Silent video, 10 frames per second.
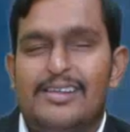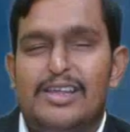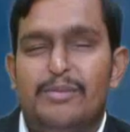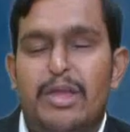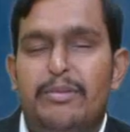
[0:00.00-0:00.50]

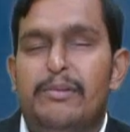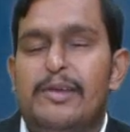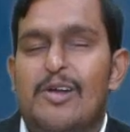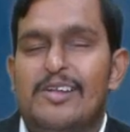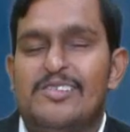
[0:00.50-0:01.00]
maybe
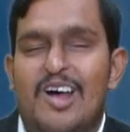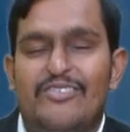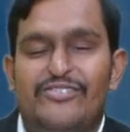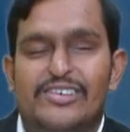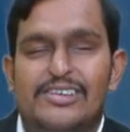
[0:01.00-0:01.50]
because
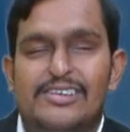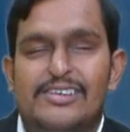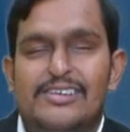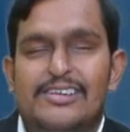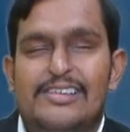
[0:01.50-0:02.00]
of the
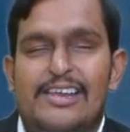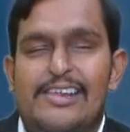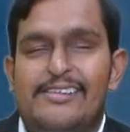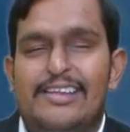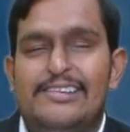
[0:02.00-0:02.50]

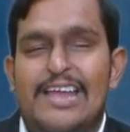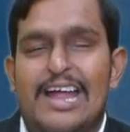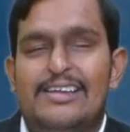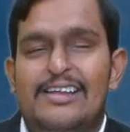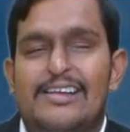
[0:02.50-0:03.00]
reason
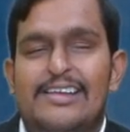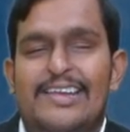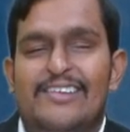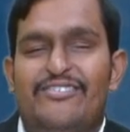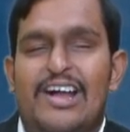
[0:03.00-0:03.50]
that
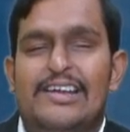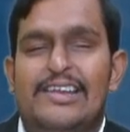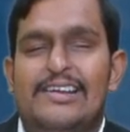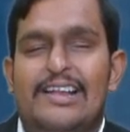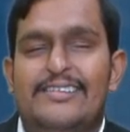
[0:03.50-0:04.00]
if
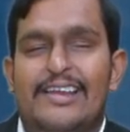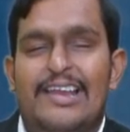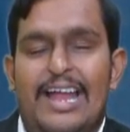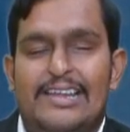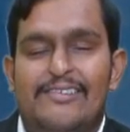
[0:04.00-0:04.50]
agricultural
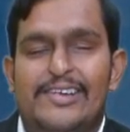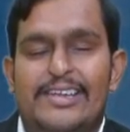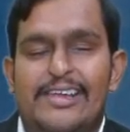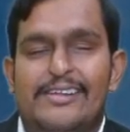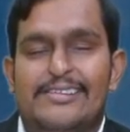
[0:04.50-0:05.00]

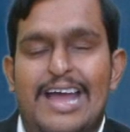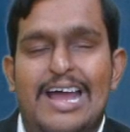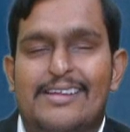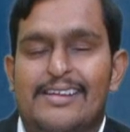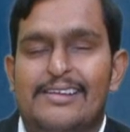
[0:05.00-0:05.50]
activity is
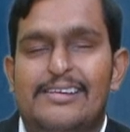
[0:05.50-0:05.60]
taxed,